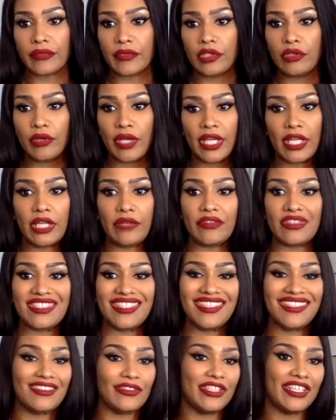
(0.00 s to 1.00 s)
You can't even
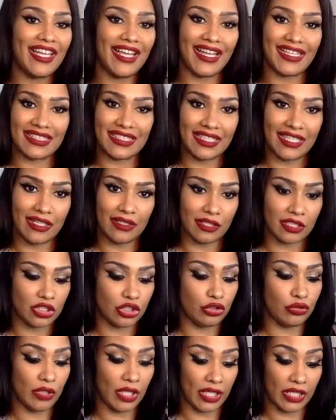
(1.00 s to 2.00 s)
tell he acting out
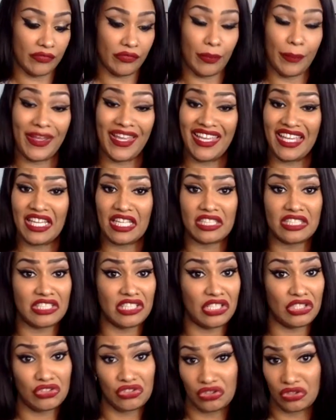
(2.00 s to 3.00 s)
because you're not even paying
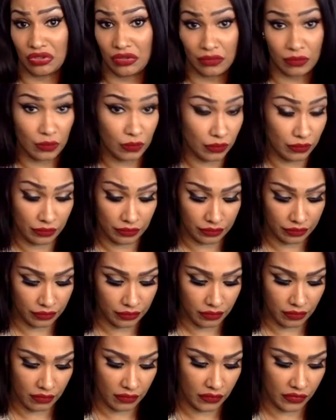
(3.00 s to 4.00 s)
attention.
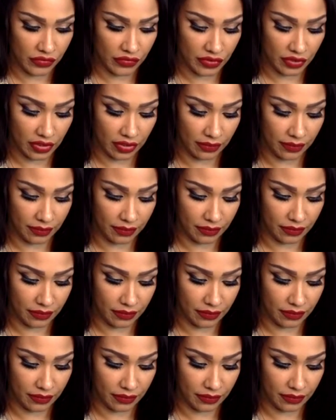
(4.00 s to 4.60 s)
You see.